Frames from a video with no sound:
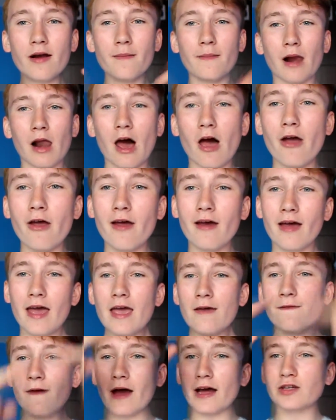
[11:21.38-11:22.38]
down below
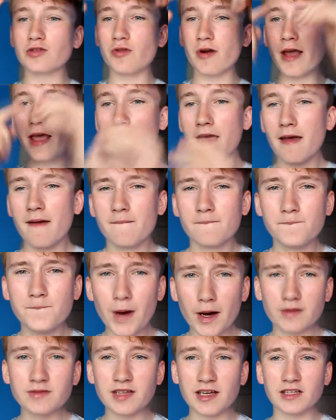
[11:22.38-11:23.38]
if you aren't already.
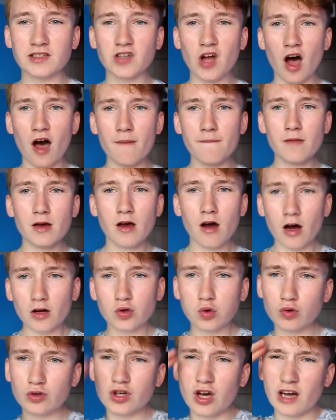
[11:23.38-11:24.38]
But until next time, I'll
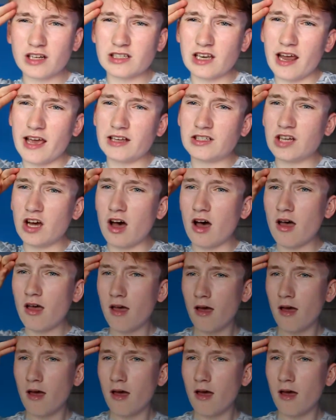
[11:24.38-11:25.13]
talk to you guys later.